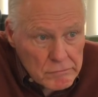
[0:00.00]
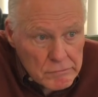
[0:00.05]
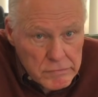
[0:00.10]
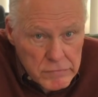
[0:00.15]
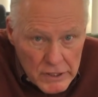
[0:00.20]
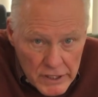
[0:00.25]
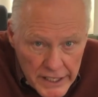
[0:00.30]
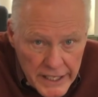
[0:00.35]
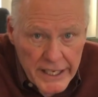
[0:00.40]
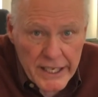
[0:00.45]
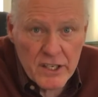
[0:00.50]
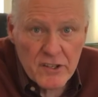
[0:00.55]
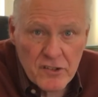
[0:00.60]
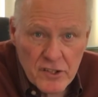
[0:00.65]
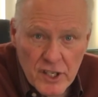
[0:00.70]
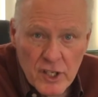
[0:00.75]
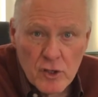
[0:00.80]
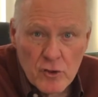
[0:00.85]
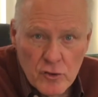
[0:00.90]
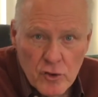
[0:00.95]

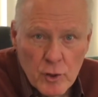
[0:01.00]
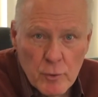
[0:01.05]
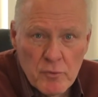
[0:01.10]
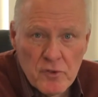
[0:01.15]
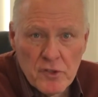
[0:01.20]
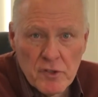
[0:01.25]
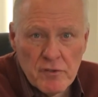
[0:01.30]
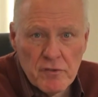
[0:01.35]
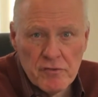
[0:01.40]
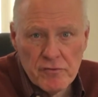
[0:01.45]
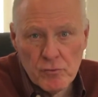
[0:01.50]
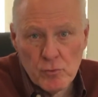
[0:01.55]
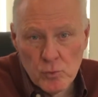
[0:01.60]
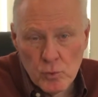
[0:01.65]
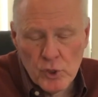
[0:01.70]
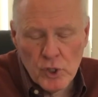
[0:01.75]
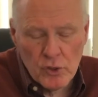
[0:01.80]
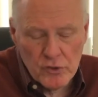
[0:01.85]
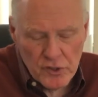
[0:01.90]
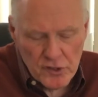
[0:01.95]
least in terms of
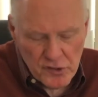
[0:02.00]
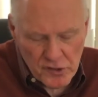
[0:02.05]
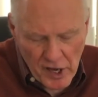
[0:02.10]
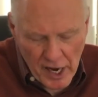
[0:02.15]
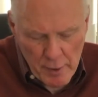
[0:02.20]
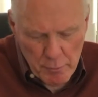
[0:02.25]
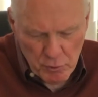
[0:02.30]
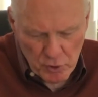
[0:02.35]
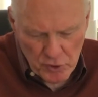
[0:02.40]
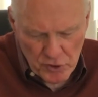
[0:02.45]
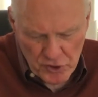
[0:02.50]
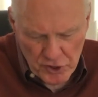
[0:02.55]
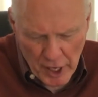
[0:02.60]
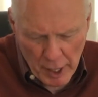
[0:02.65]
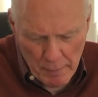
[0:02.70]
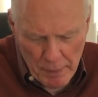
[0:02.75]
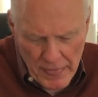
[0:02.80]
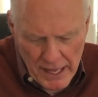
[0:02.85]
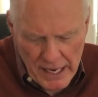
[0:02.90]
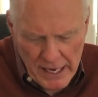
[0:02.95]
real
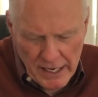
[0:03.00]
discipleship.